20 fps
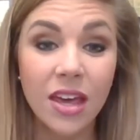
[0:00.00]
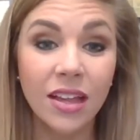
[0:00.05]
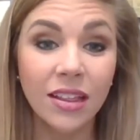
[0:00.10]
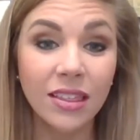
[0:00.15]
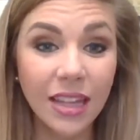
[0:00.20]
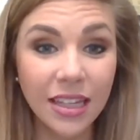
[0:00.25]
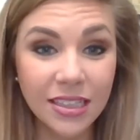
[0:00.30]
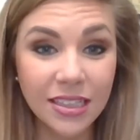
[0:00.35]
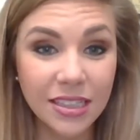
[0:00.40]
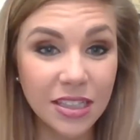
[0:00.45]

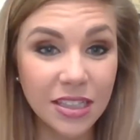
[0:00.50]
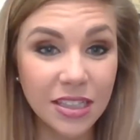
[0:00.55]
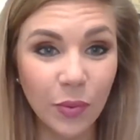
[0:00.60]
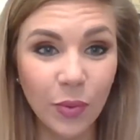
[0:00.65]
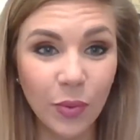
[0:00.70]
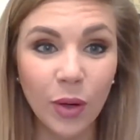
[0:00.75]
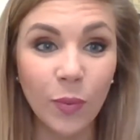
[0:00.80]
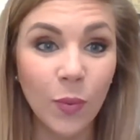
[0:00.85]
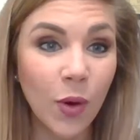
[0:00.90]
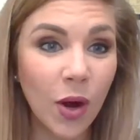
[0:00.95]
Let's get
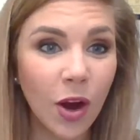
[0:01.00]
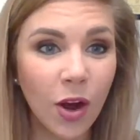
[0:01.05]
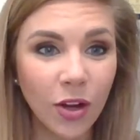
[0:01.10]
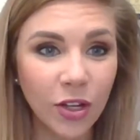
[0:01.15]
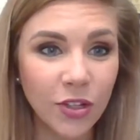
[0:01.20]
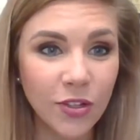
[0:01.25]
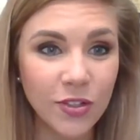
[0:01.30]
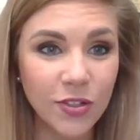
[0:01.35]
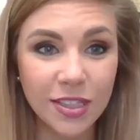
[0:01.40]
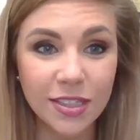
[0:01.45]
real. We're all
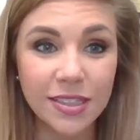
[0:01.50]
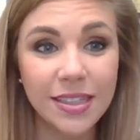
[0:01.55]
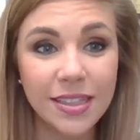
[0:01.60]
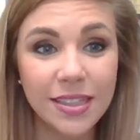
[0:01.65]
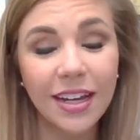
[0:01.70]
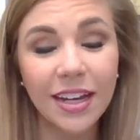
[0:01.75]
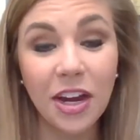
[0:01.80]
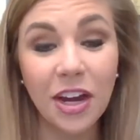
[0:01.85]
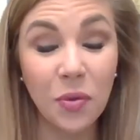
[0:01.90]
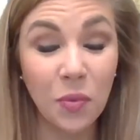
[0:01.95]
using
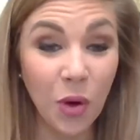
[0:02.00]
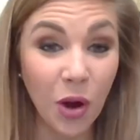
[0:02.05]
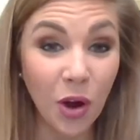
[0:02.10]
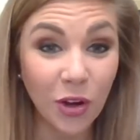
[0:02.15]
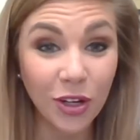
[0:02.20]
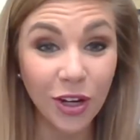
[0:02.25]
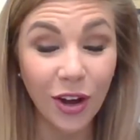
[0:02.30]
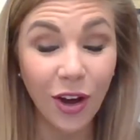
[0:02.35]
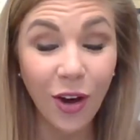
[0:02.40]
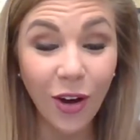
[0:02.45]
skincare. We're
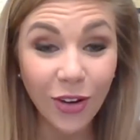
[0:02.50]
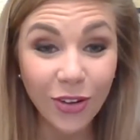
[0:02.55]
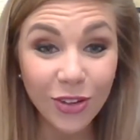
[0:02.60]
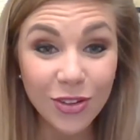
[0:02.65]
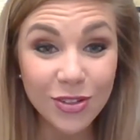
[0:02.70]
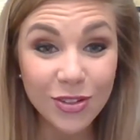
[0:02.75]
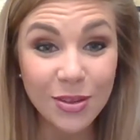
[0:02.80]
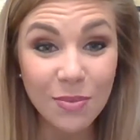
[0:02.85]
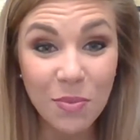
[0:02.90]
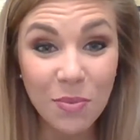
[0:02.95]
all
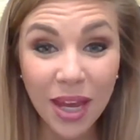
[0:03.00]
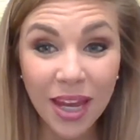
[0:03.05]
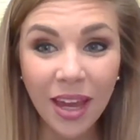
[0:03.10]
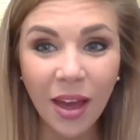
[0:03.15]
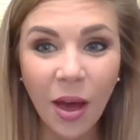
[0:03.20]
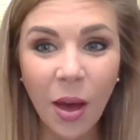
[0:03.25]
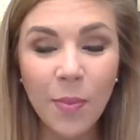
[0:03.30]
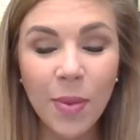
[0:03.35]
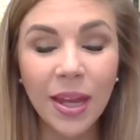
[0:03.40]
using makeup.